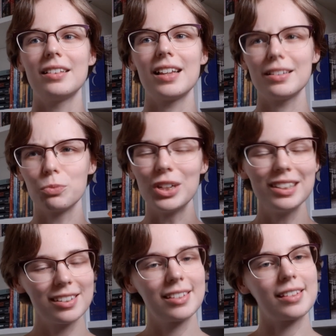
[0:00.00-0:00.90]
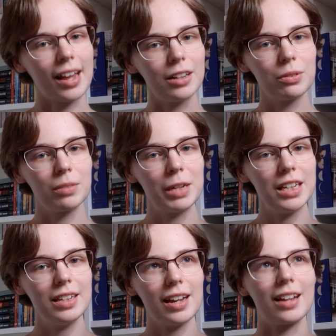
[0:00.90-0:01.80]
it really stayed with
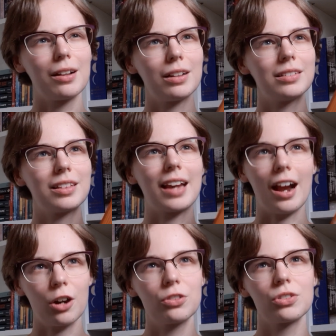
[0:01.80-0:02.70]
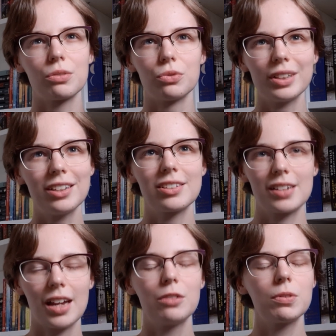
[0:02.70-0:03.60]
me, and the characters have really
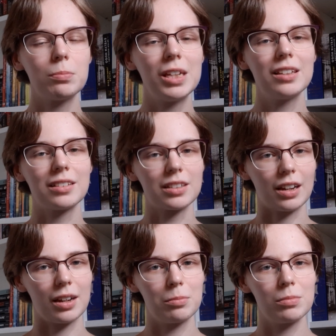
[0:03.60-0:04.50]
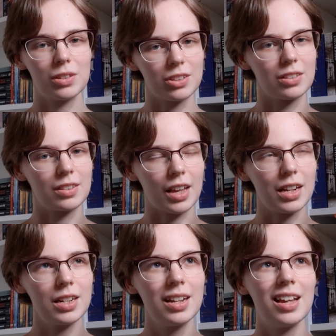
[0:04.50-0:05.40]
stayed with me in the time since
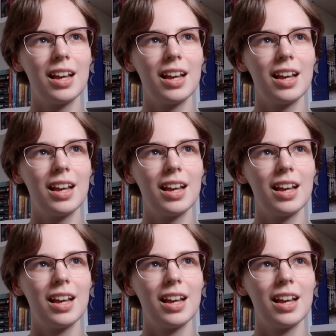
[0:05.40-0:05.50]
then.